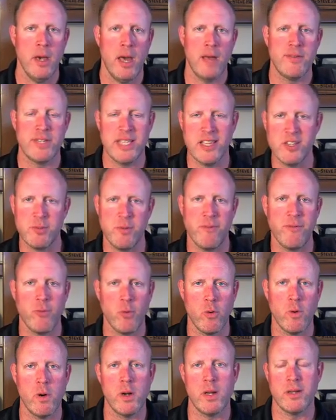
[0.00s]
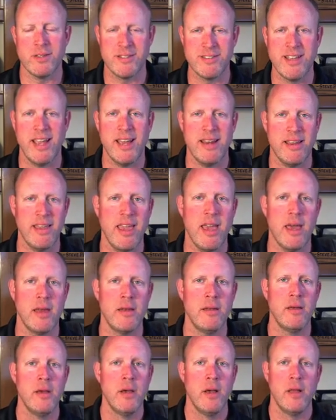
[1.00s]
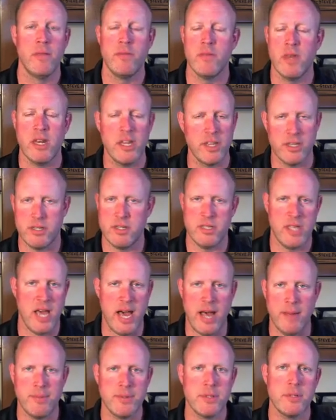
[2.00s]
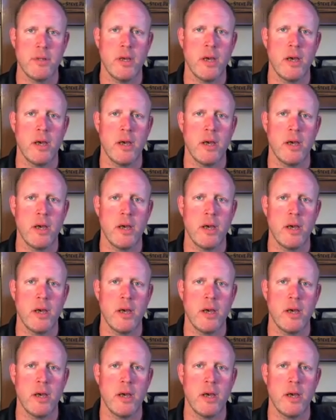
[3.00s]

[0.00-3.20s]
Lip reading: I've said this before and I'll say it again, none of this stops.